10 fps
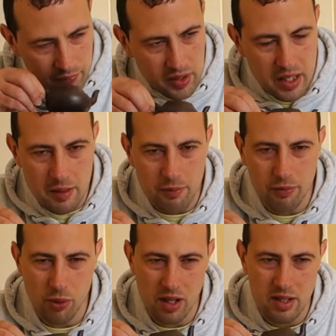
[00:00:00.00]
Deep
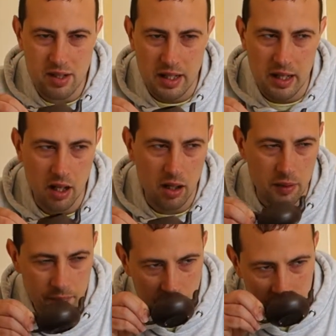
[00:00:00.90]
foresty,
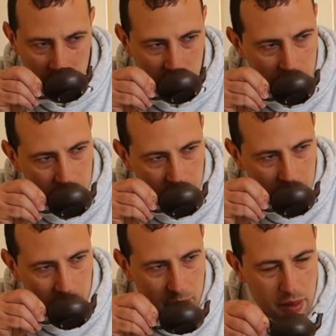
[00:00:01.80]

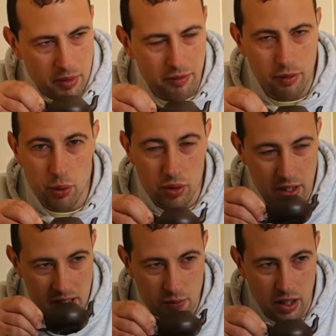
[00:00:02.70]
maybe fruity
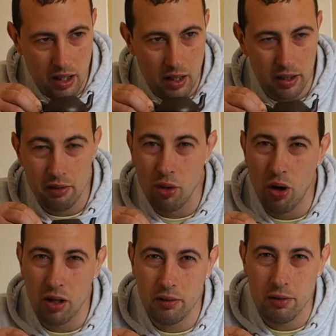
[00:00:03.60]
as well, like
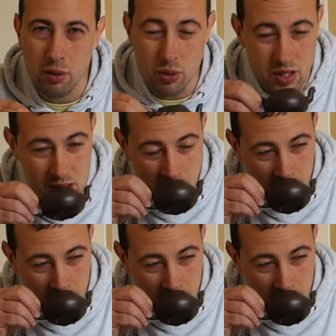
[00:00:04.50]
dark fruits.